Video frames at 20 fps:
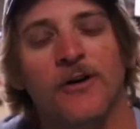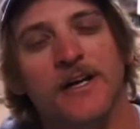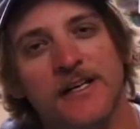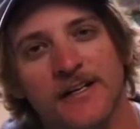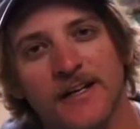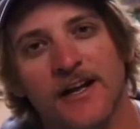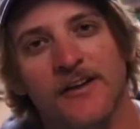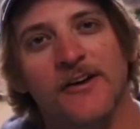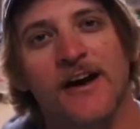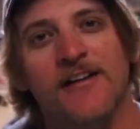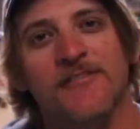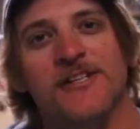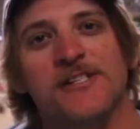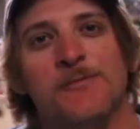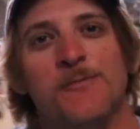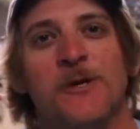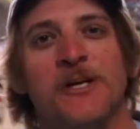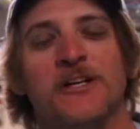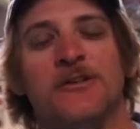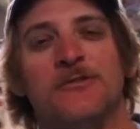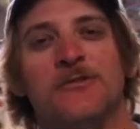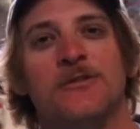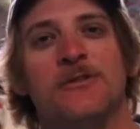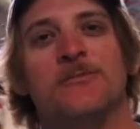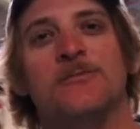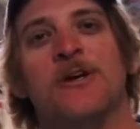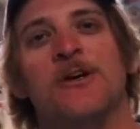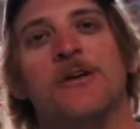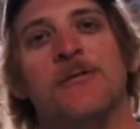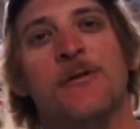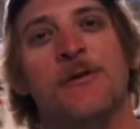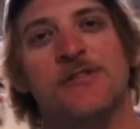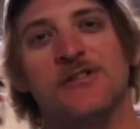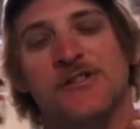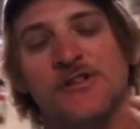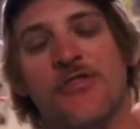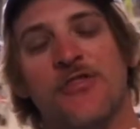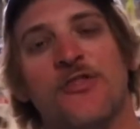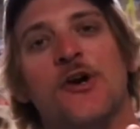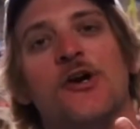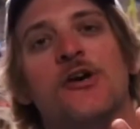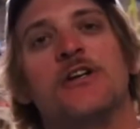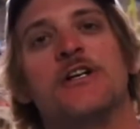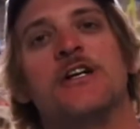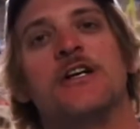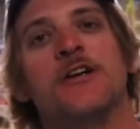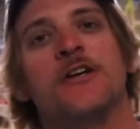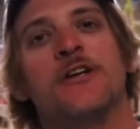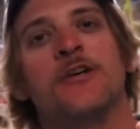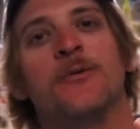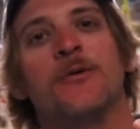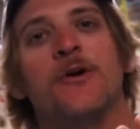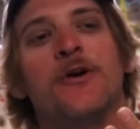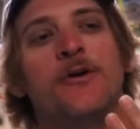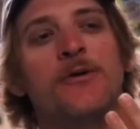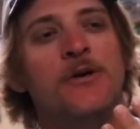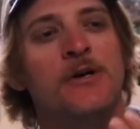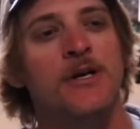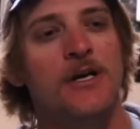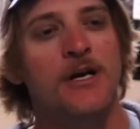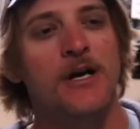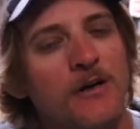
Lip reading: getting together having us a big YouTube tournament. This is the third year in a row.